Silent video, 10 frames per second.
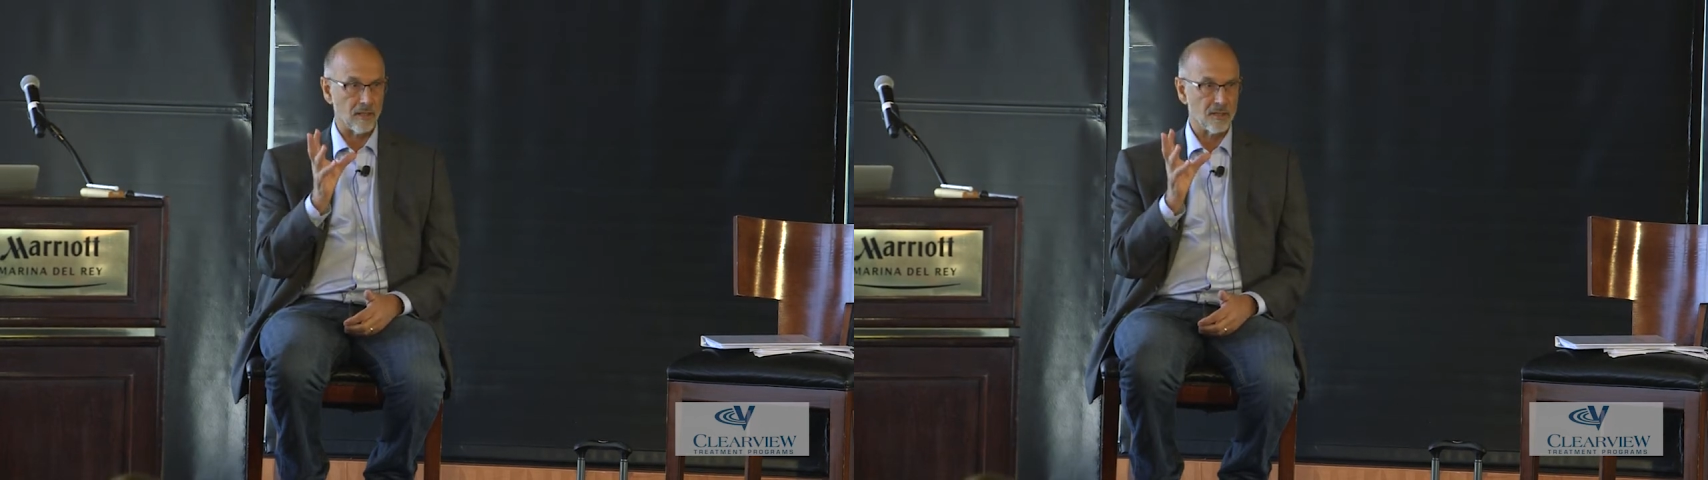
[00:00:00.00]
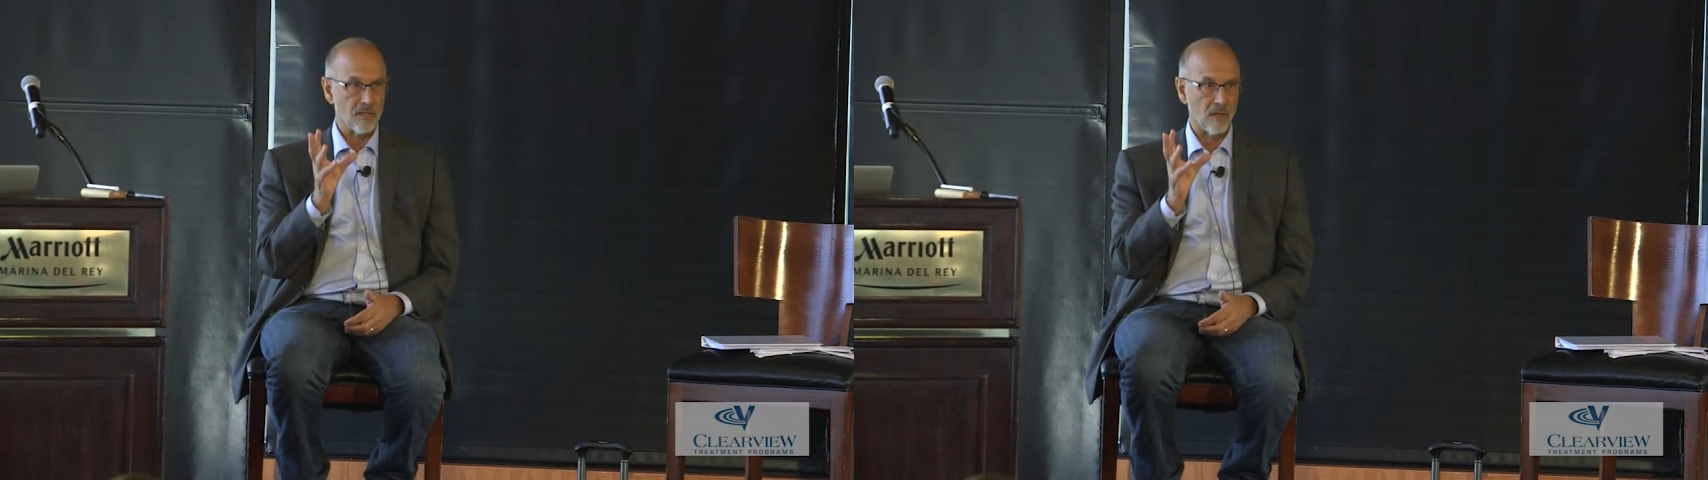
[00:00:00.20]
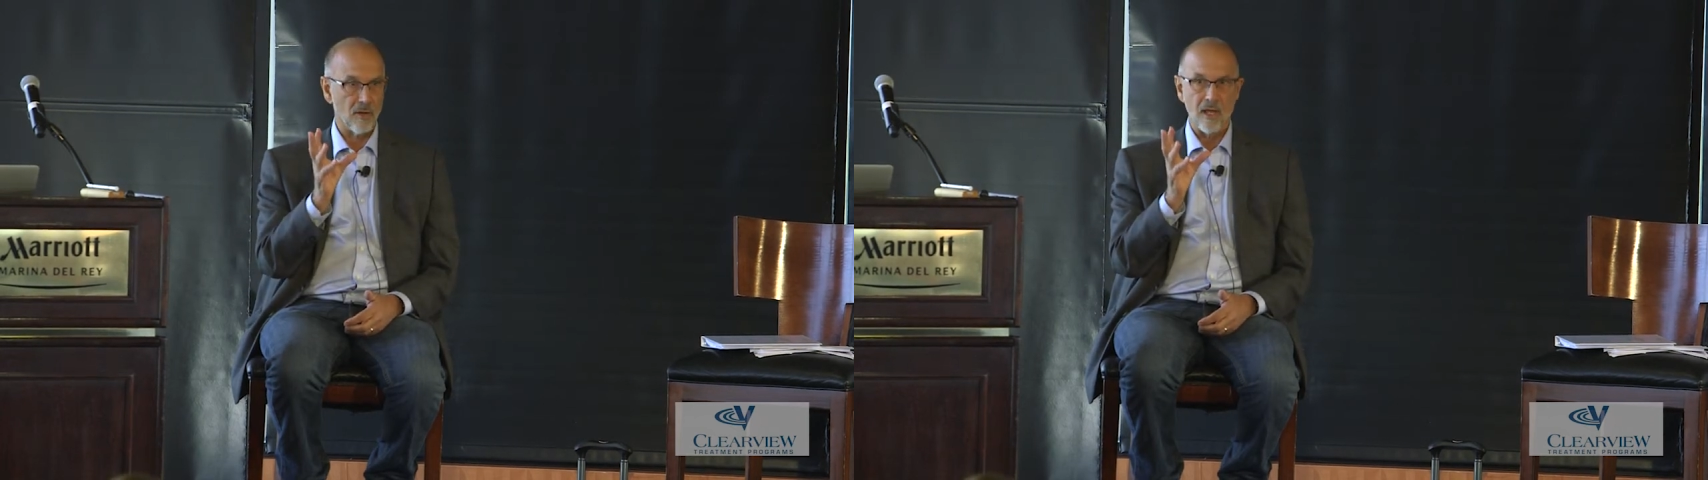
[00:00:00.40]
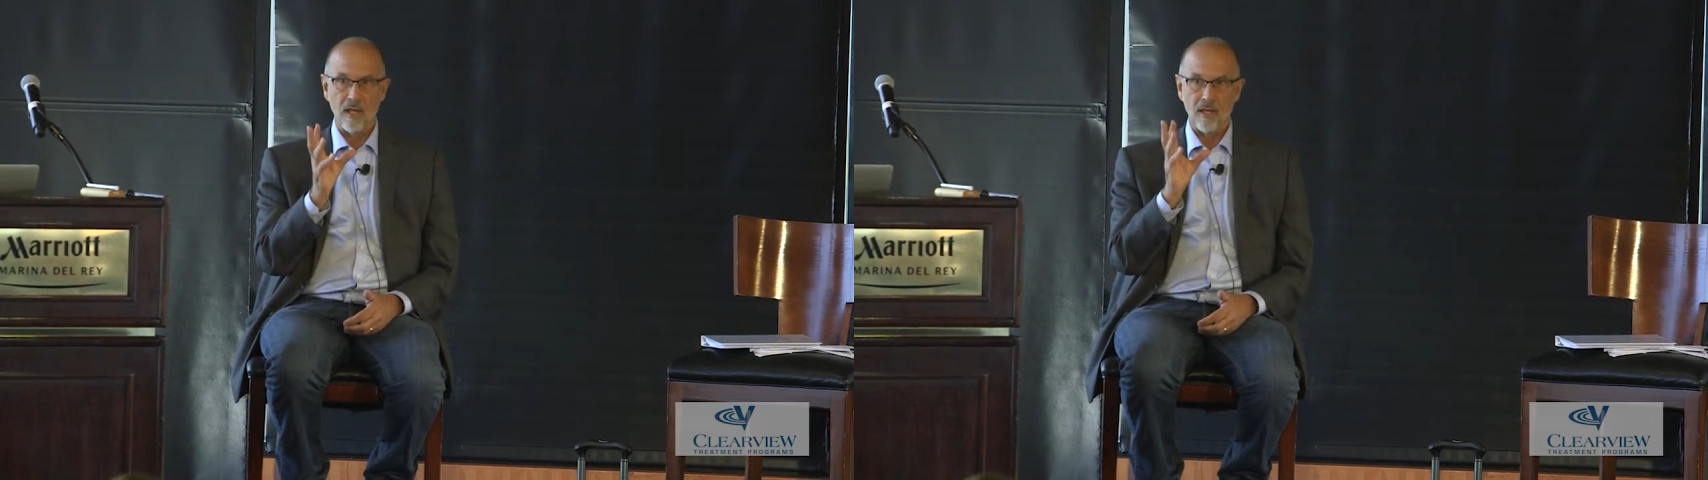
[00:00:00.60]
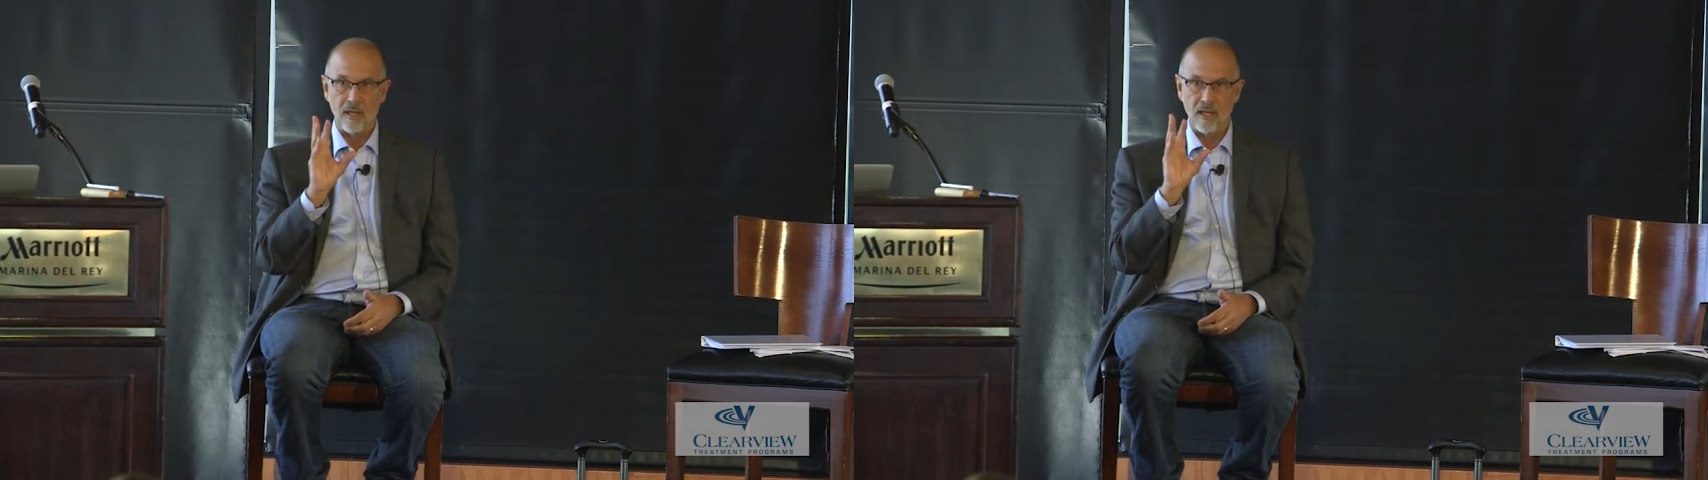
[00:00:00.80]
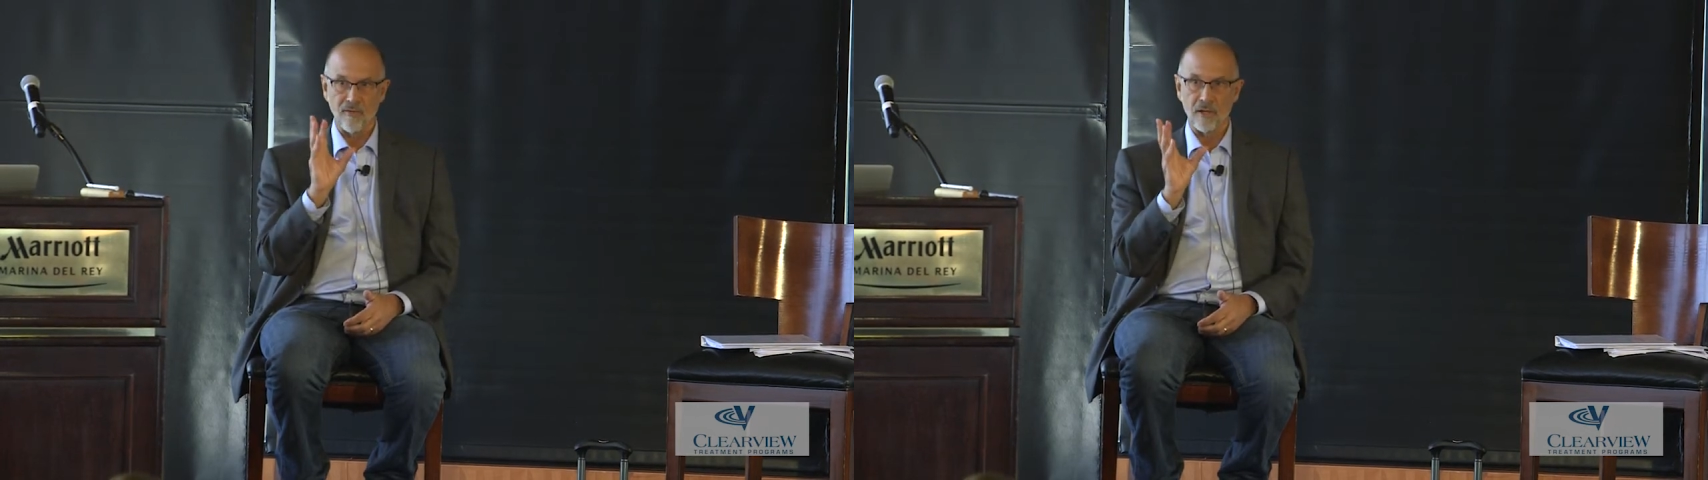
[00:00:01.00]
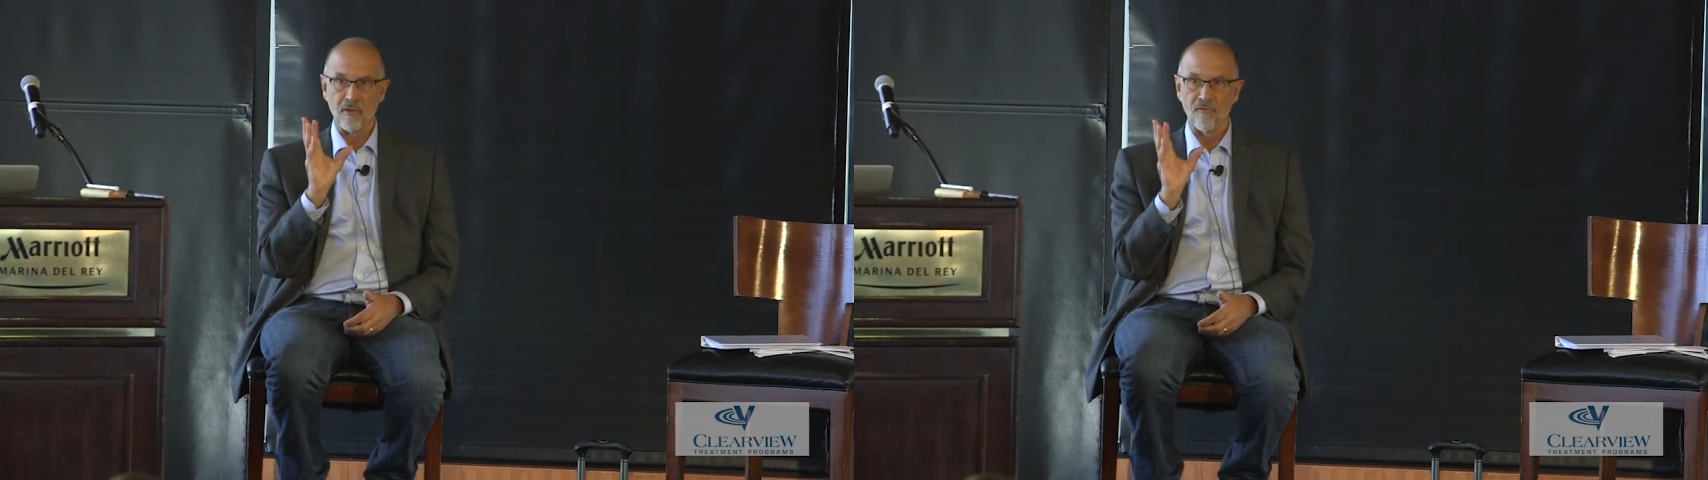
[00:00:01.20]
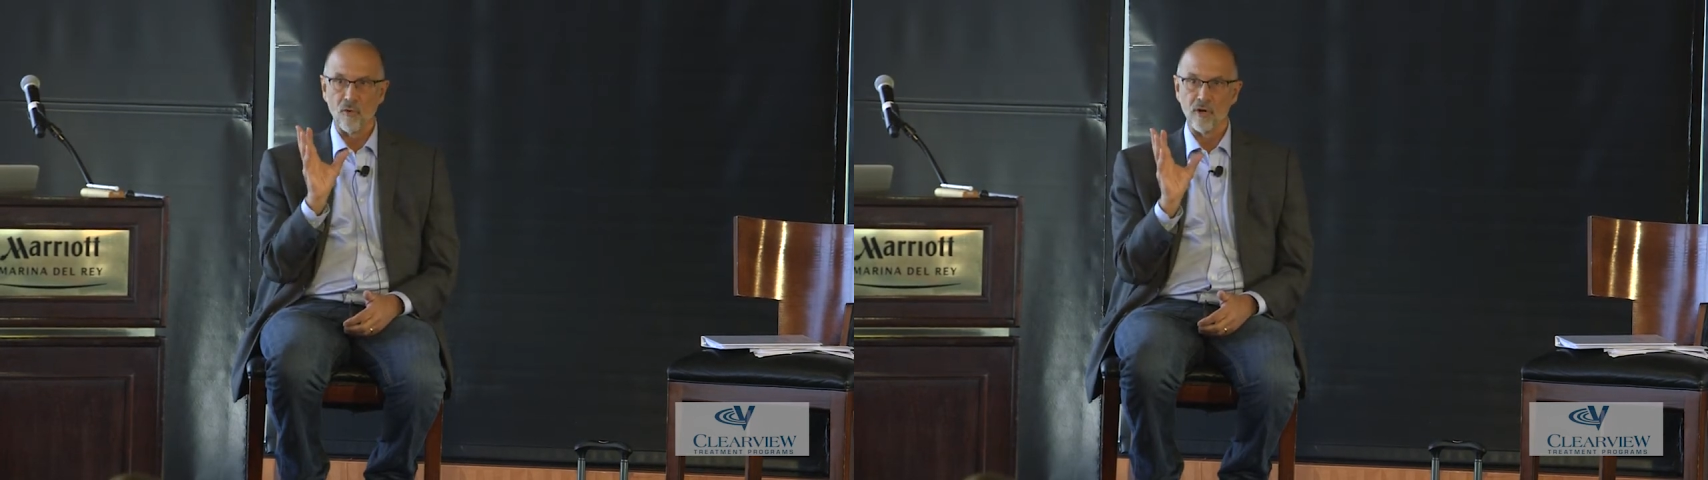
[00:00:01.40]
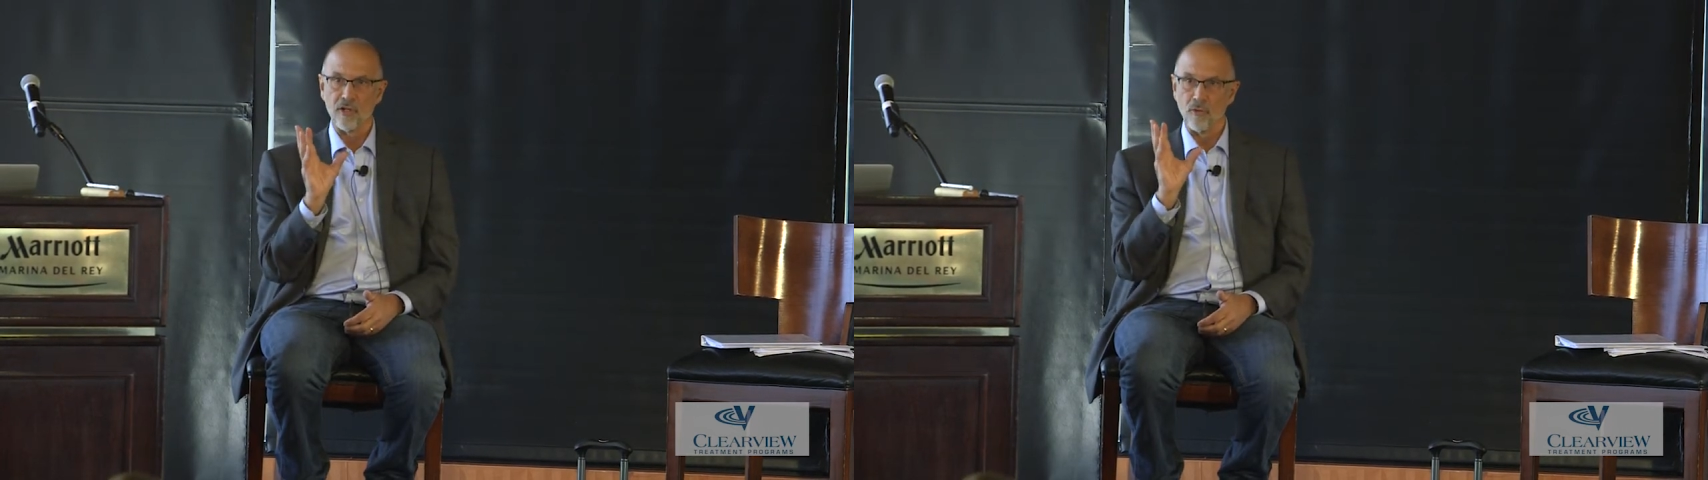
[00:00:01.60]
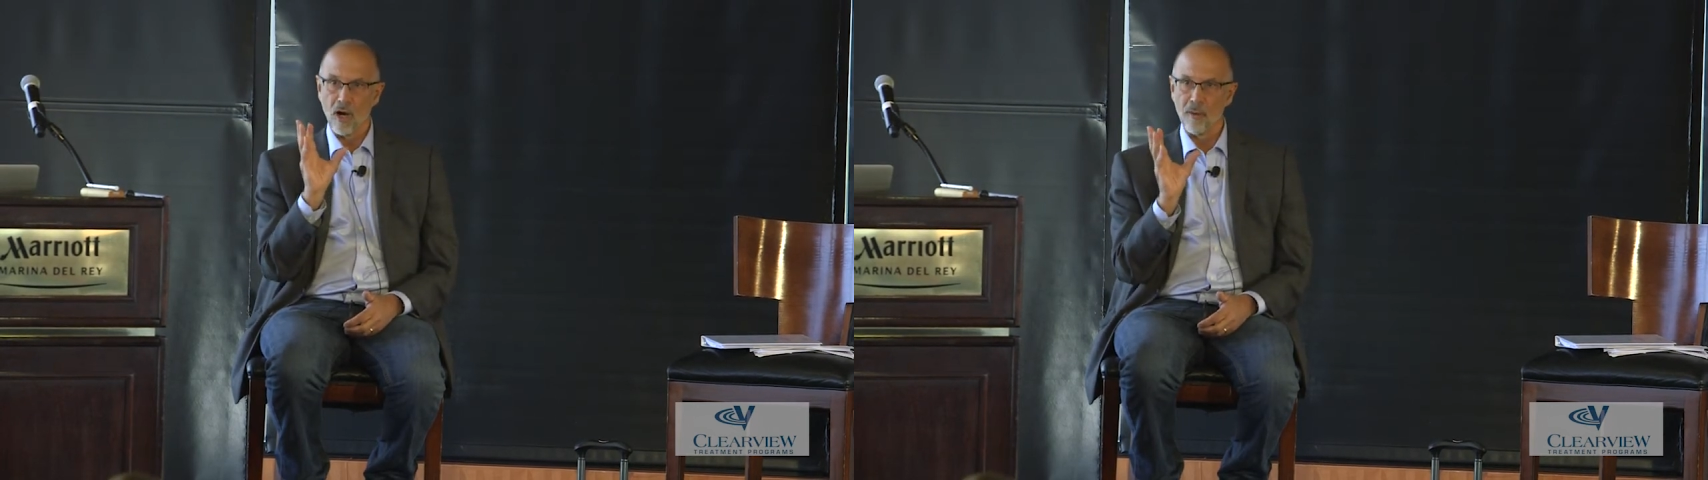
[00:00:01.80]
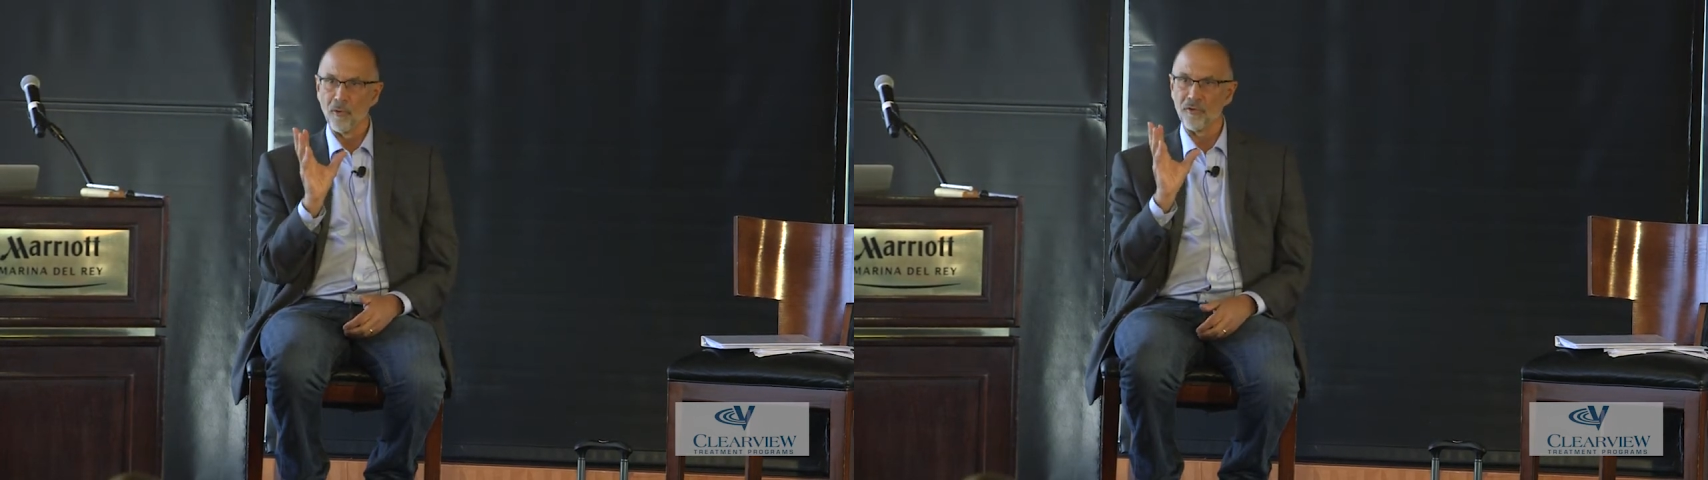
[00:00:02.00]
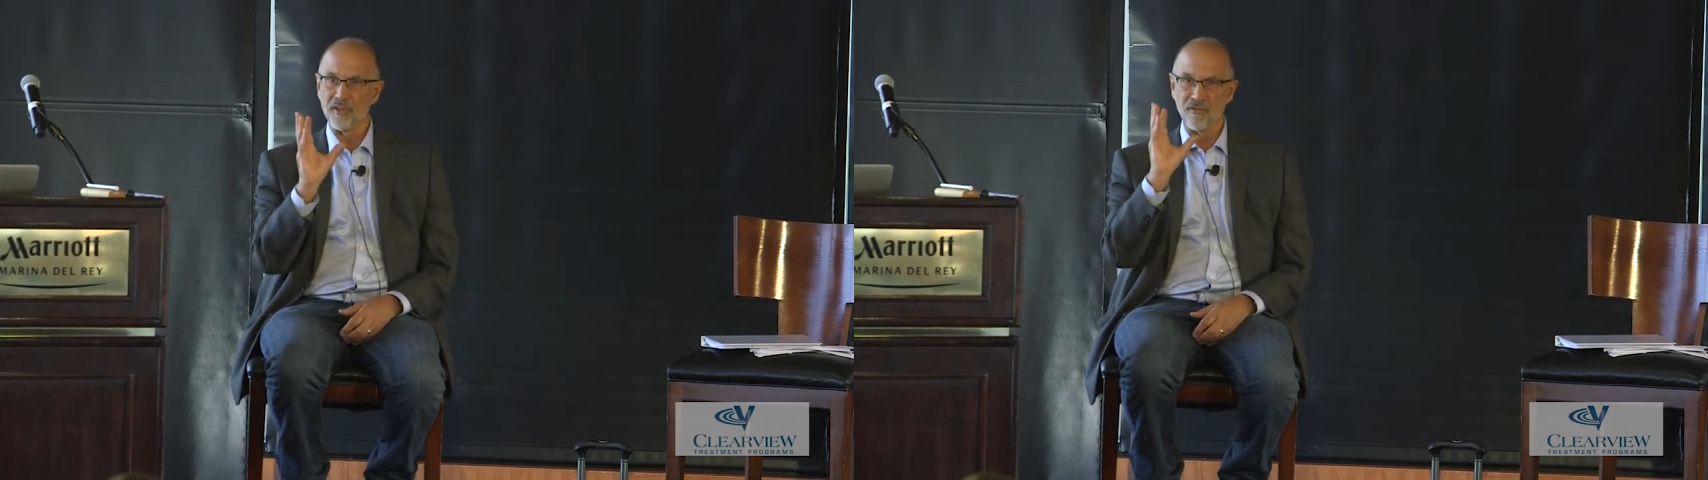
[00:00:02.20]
So even before you almost